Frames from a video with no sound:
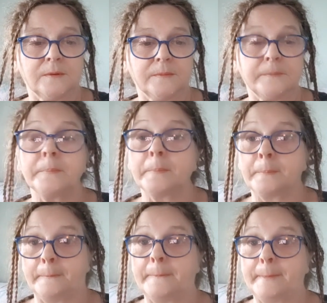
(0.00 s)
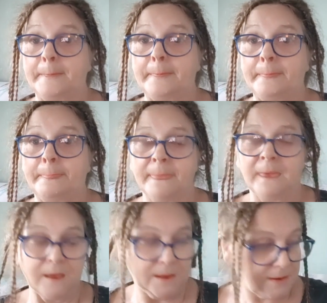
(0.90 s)
Mm.
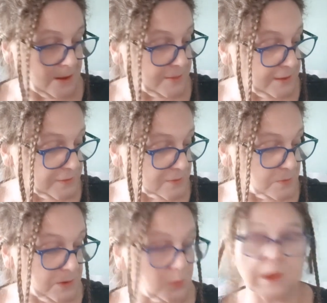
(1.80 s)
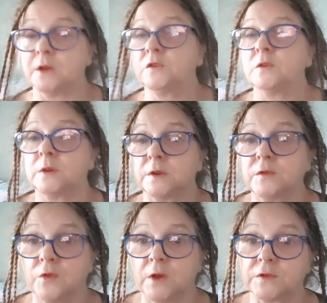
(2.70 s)
Now that doesn't mean we can't do
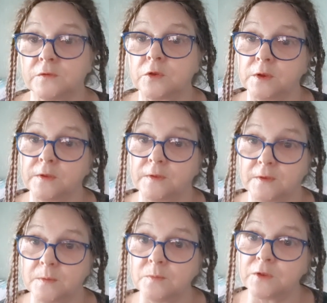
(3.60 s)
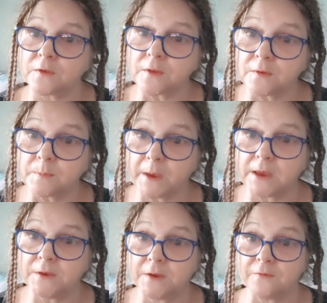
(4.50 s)
constructive criticism, just as Becky
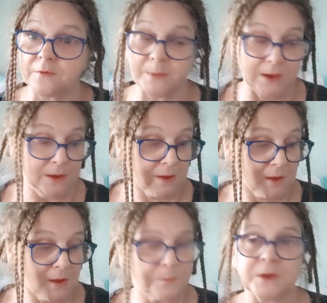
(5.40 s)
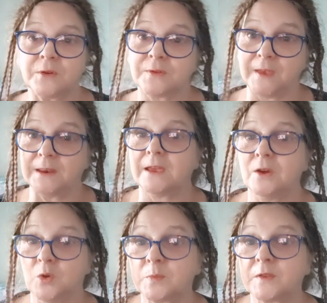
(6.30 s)
did for me, because that
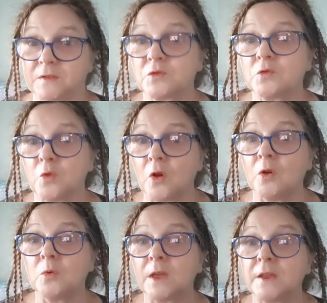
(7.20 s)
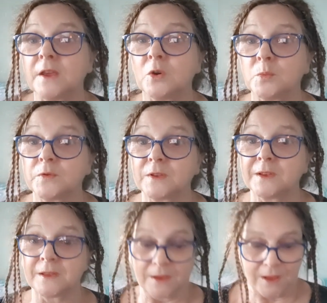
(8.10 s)
helps us grow. It helps.
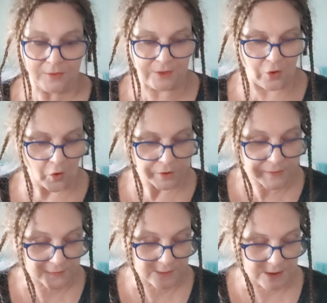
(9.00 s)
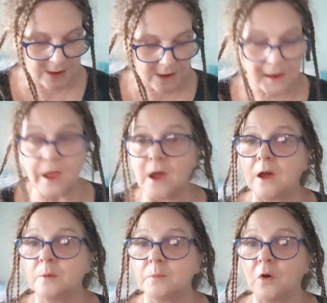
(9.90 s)
The honesty
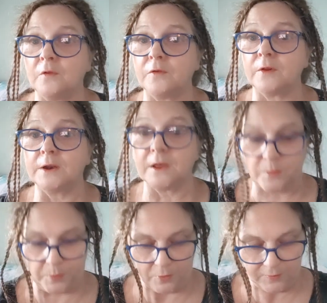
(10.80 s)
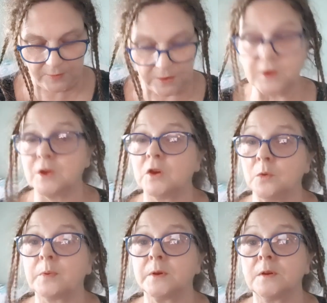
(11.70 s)
um, of another person can
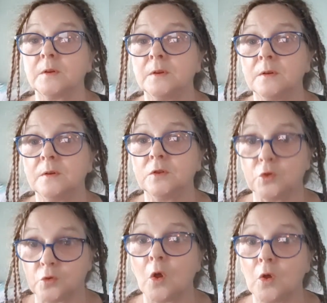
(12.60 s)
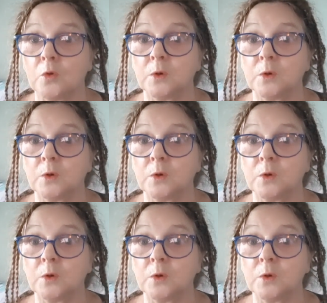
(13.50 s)
help you grow